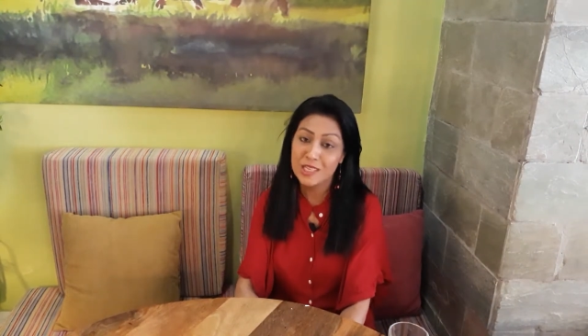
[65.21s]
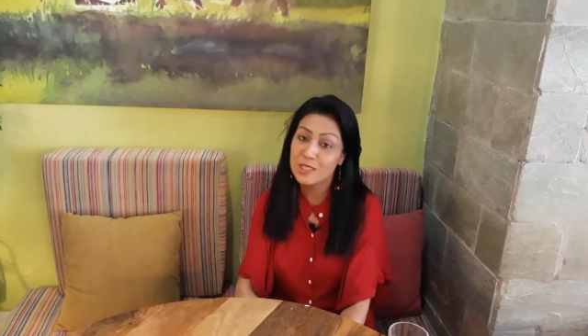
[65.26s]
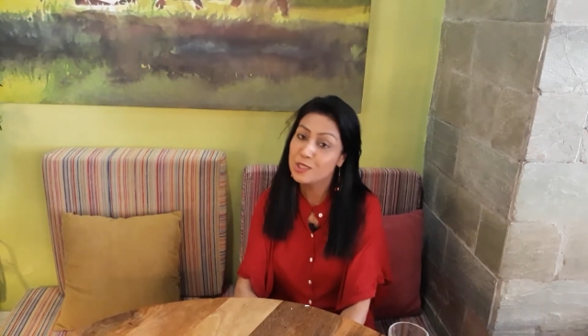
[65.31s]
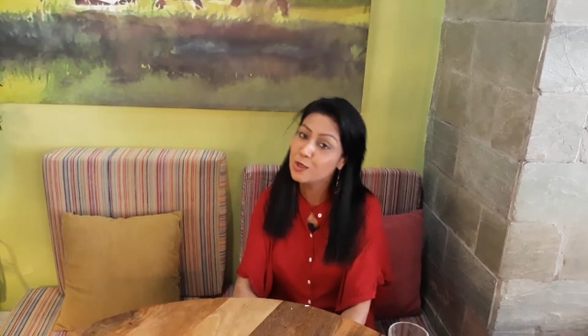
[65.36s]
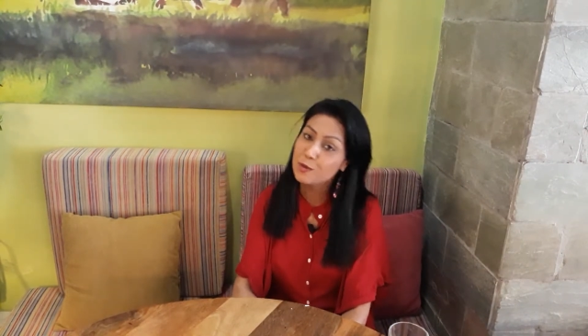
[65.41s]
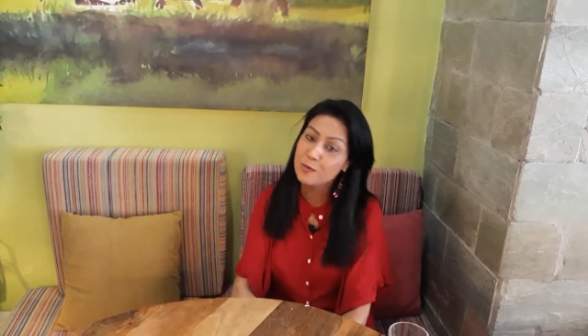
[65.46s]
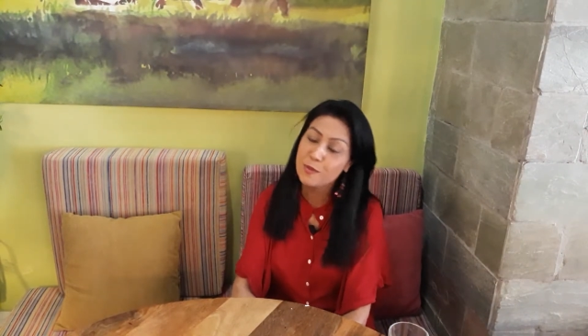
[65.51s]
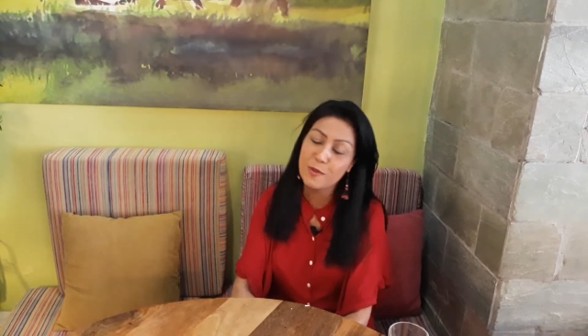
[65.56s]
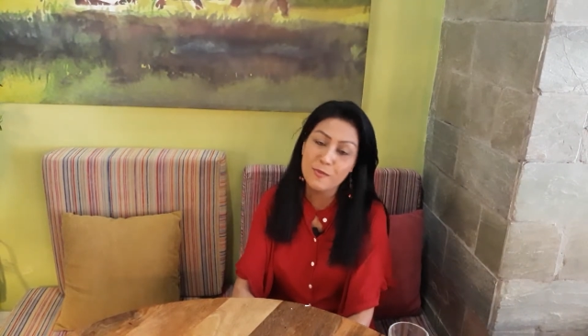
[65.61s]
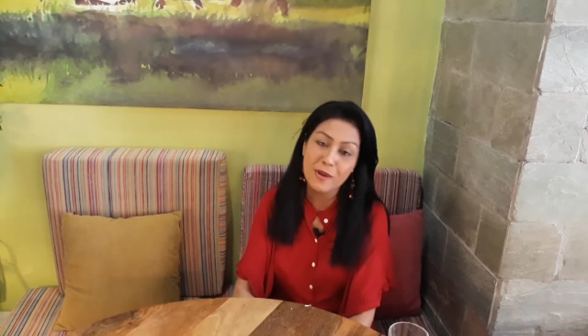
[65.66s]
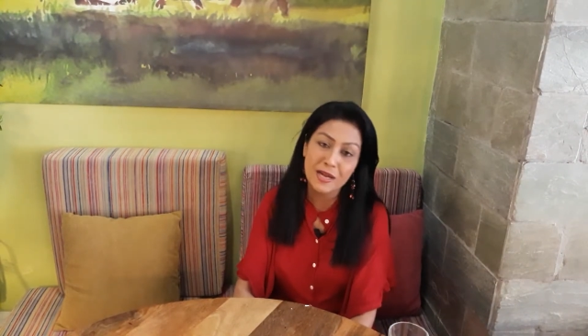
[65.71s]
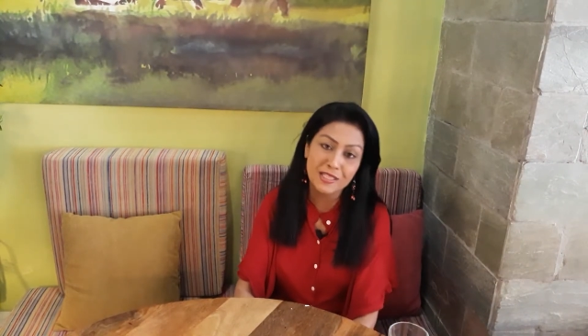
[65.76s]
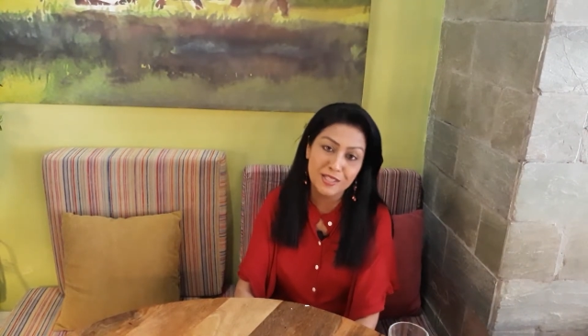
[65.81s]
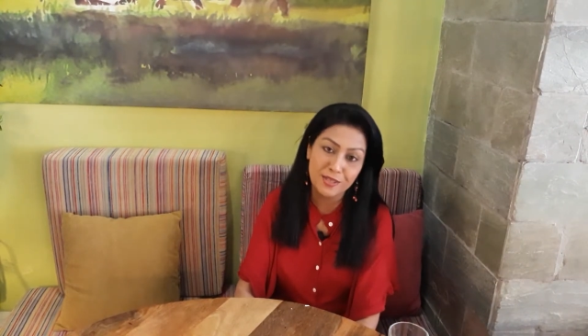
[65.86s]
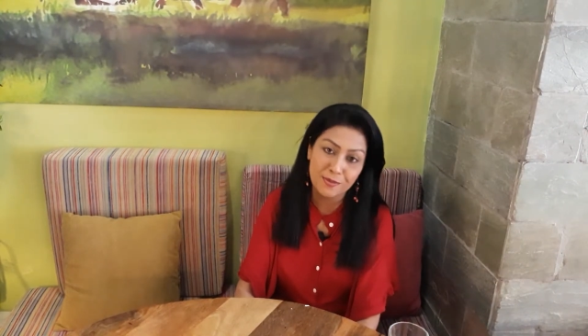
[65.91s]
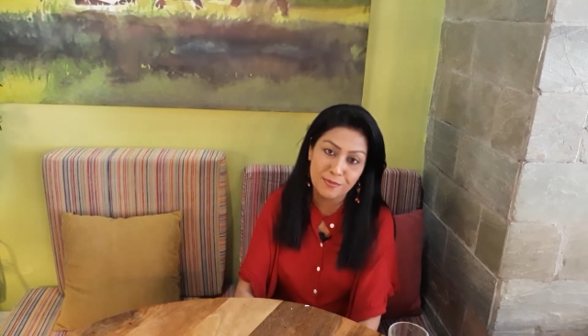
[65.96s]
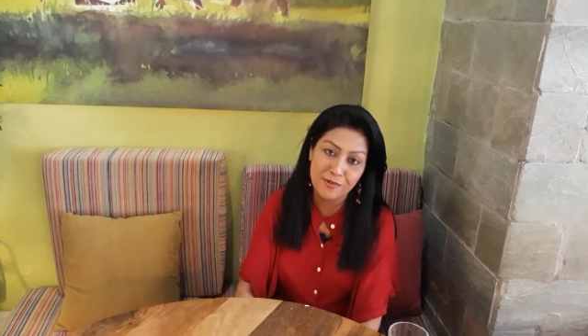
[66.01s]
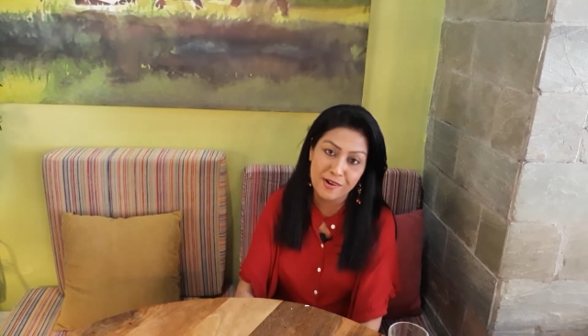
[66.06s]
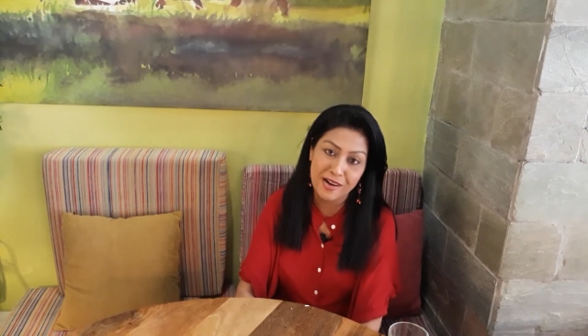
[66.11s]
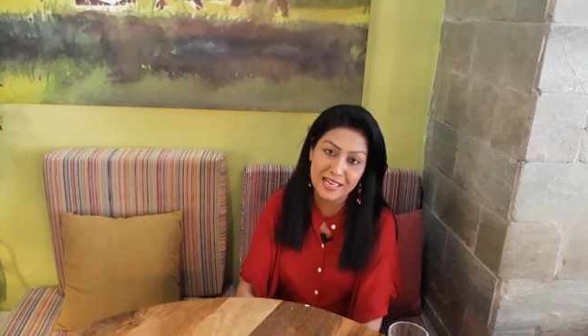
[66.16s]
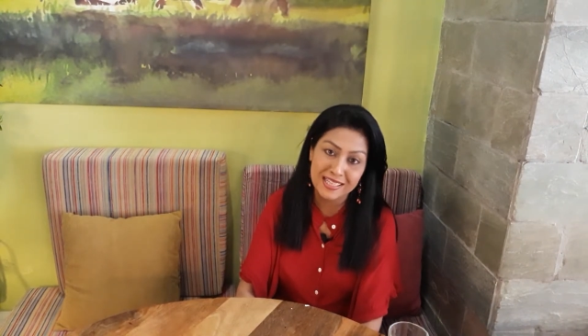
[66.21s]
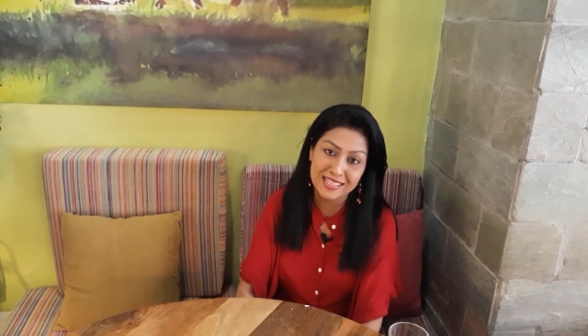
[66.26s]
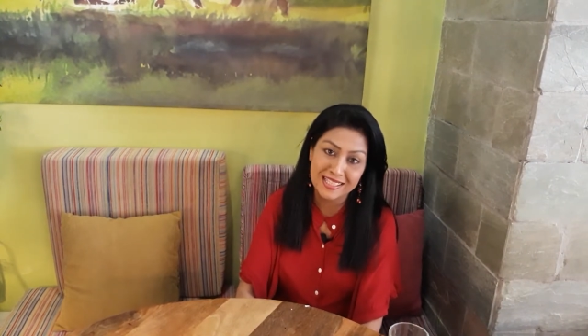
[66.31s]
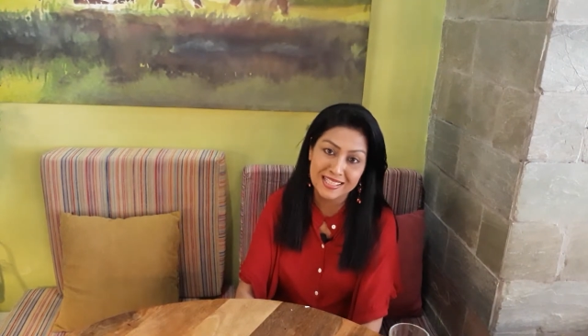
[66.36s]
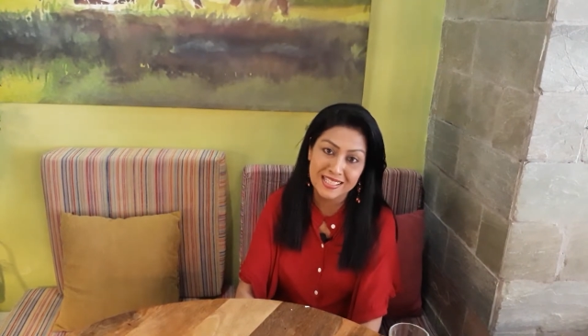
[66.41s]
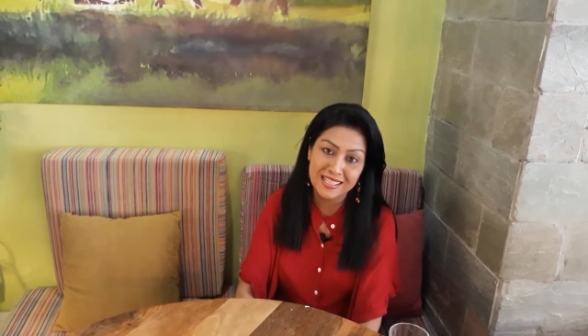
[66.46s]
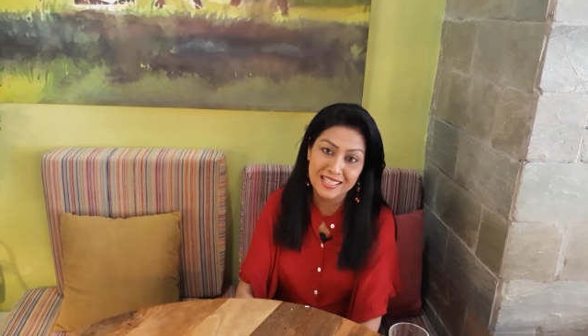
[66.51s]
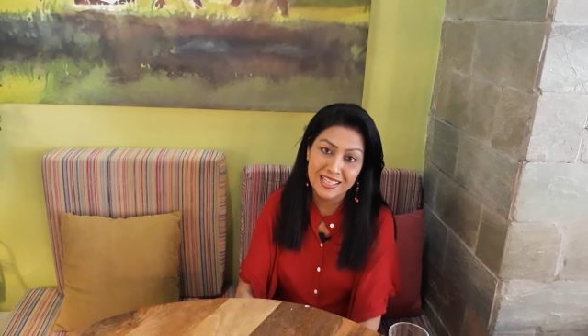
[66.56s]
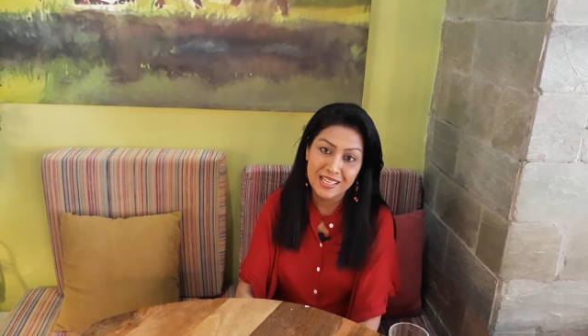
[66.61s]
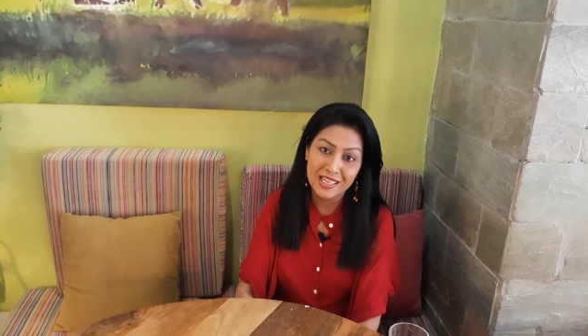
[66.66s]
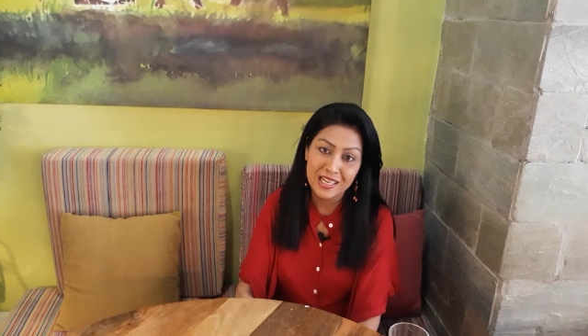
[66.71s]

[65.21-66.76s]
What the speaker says: took me by surprise.